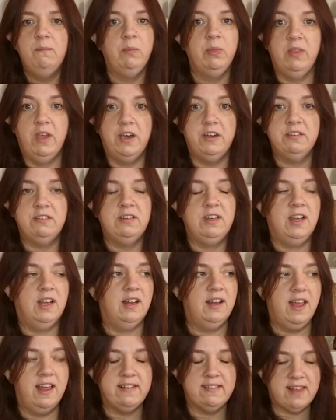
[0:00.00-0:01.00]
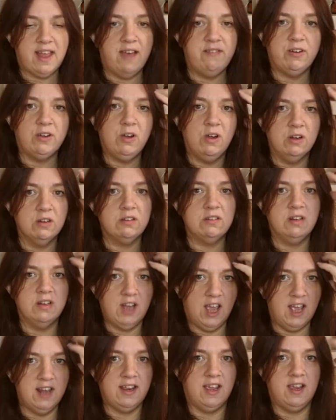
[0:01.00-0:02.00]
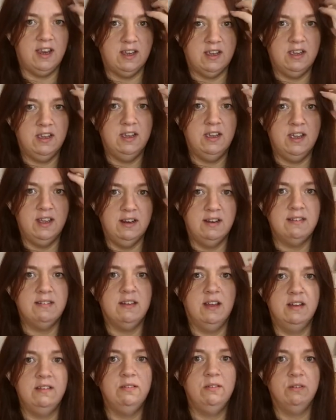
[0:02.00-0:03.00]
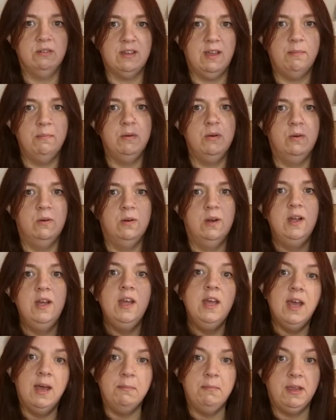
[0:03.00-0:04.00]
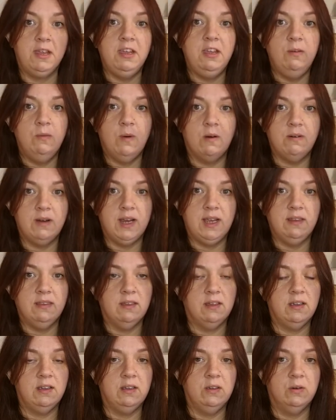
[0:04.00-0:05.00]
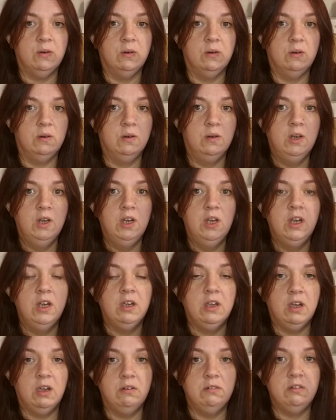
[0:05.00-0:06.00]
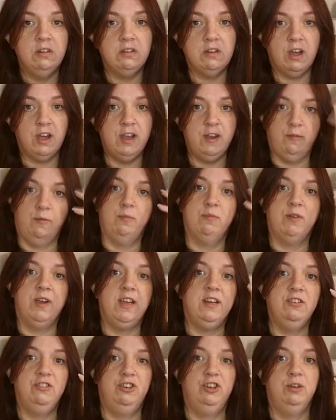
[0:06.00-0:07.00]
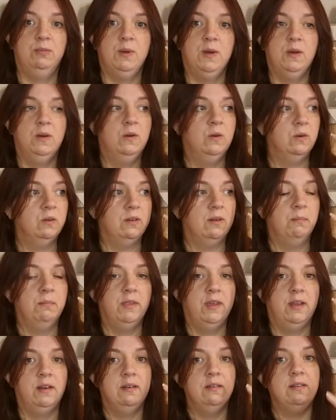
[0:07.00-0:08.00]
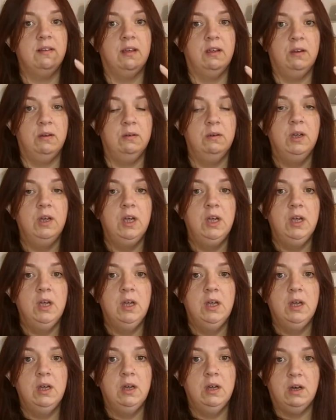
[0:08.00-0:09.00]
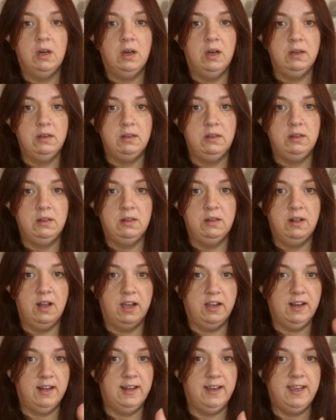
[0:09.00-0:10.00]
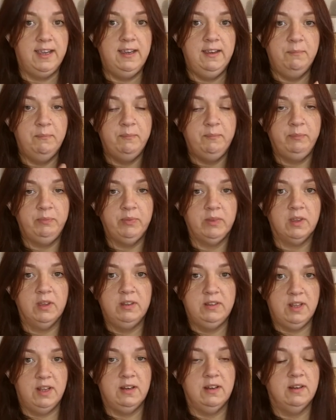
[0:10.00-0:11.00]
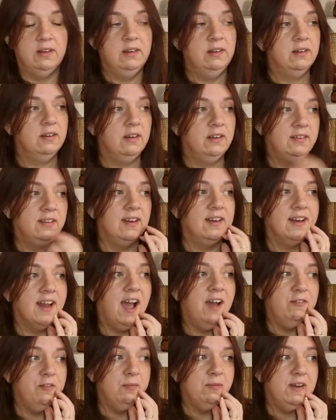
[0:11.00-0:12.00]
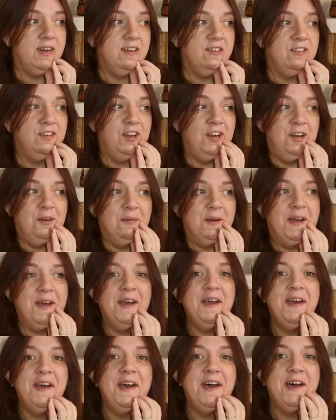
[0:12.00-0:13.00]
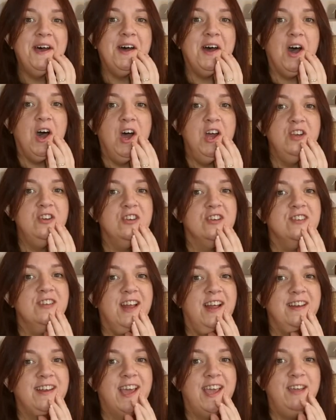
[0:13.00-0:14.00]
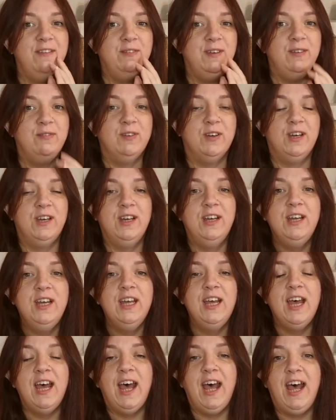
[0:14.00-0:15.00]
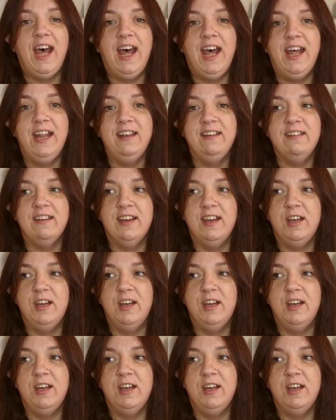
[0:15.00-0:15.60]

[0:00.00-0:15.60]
Last year, let's have a constant headache inside of your temple and make you worry that you're going to die of a brain tumour or something. So luckily, I didn't have a brain tumour. I just had hay fever. And